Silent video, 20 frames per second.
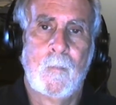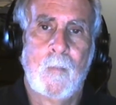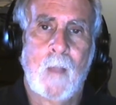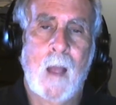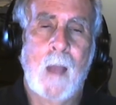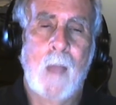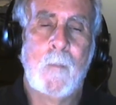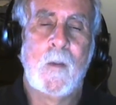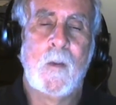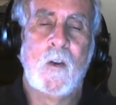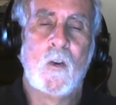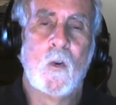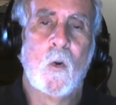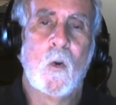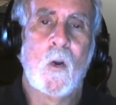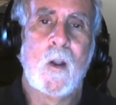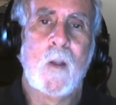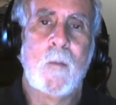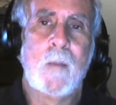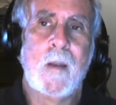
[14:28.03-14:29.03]
I'm
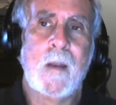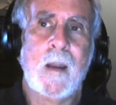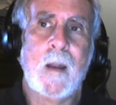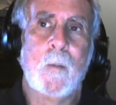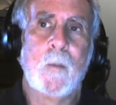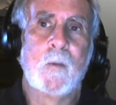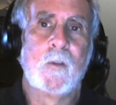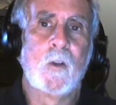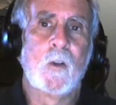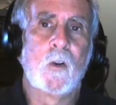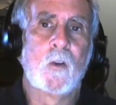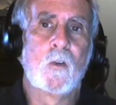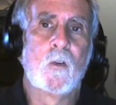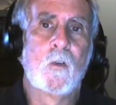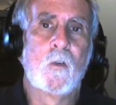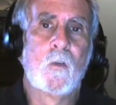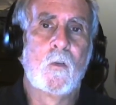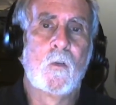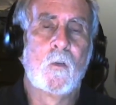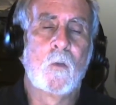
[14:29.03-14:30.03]
enjoying being able to
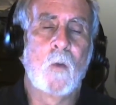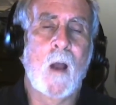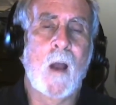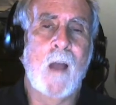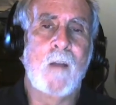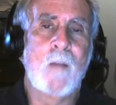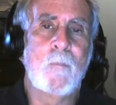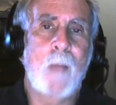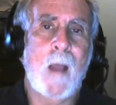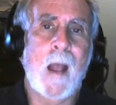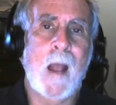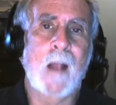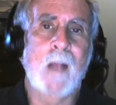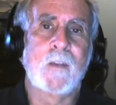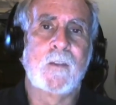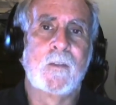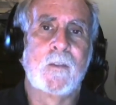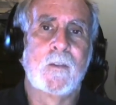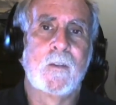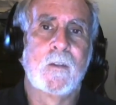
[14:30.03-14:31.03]
drive
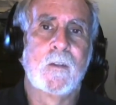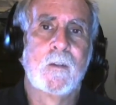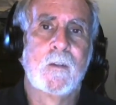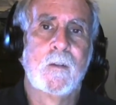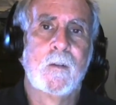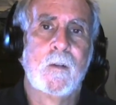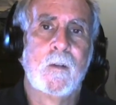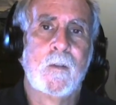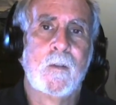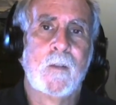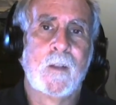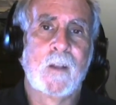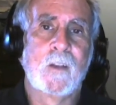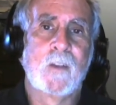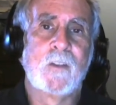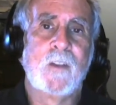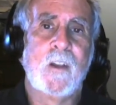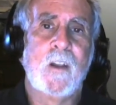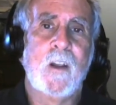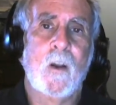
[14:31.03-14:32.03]
past the
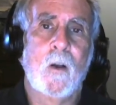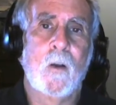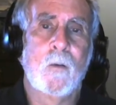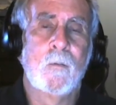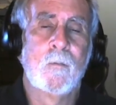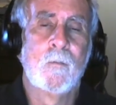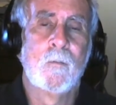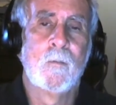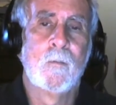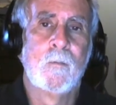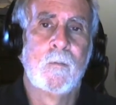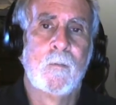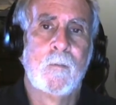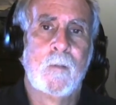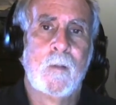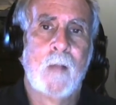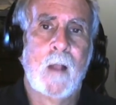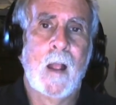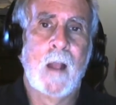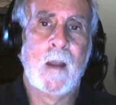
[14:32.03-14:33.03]
casino
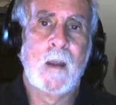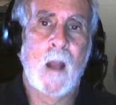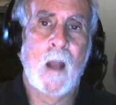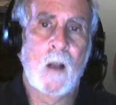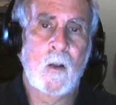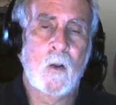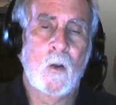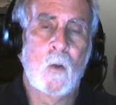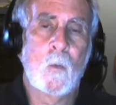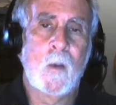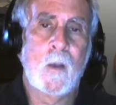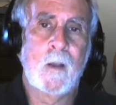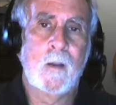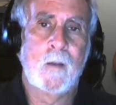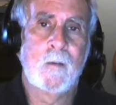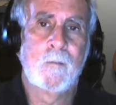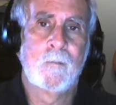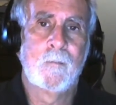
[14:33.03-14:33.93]
and not go in.